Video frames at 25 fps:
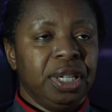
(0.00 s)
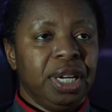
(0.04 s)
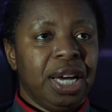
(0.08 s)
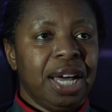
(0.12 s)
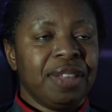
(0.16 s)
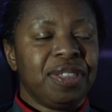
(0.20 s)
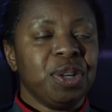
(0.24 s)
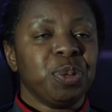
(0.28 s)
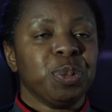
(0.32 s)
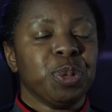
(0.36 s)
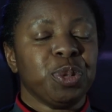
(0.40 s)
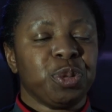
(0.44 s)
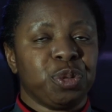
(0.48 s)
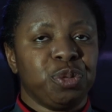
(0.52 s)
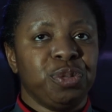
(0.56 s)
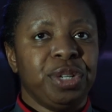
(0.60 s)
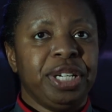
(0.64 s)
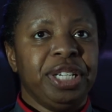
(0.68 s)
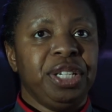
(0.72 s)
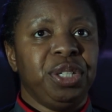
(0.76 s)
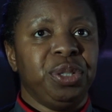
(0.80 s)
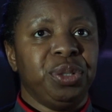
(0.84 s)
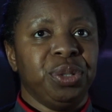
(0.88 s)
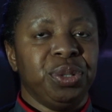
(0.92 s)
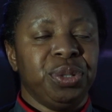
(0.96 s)
I think what's
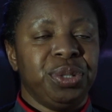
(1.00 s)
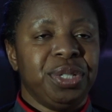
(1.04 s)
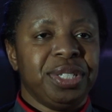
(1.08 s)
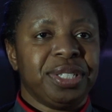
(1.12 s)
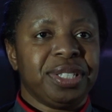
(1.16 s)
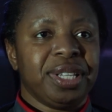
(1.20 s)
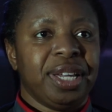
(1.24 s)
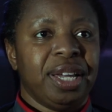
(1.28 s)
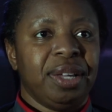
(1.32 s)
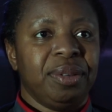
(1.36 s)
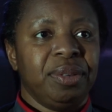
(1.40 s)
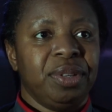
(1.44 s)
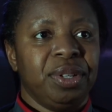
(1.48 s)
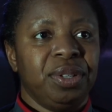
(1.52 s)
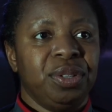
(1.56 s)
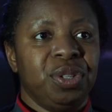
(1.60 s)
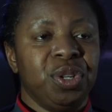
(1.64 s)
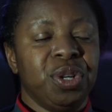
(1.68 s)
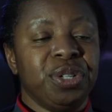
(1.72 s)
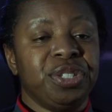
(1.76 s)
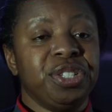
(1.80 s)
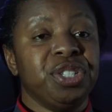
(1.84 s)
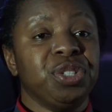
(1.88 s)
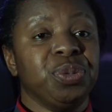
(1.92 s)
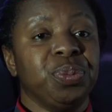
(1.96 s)
really good is that
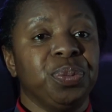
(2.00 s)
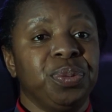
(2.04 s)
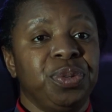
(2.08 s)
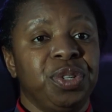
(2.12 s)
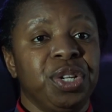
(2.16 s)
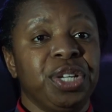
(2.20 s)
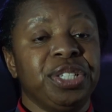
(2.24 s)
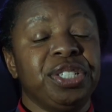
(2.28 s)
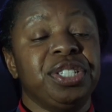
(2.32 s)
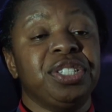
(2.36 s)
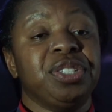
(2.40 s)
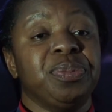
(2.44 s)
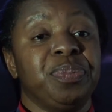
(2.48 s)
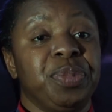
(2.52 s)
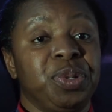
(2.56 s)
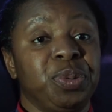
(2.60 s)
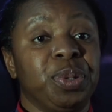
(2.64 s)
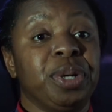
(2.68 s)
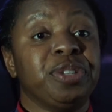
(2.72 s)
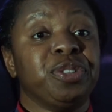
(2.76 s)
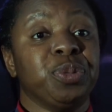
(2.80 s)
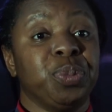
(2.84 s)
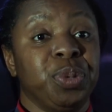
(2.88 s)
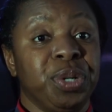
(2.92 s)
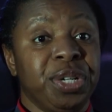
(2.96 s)
nurses, nurses and
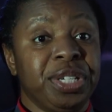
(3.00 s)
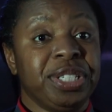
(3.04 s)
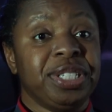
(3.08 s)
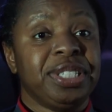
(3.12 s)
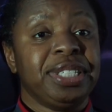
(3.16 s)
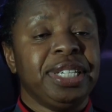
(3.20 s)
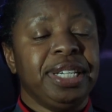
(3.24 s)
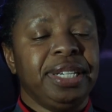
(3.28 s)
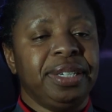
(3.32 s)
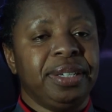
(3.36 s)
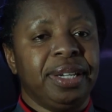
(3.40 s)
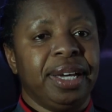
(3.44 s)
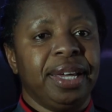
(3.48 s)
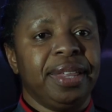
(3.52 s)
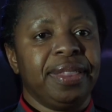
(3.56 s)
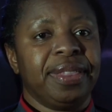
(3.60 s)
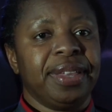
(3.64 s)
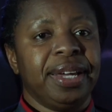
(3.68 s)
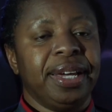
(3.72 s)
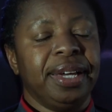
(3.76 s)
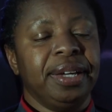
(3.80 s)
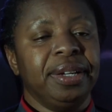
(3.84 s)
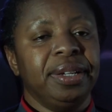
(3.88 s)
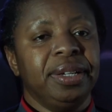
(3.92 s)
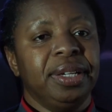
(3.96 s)
midwives were seen like
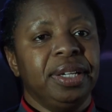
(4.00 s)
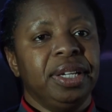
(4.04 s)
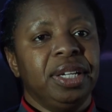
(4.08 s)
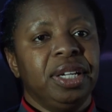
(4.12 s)
that.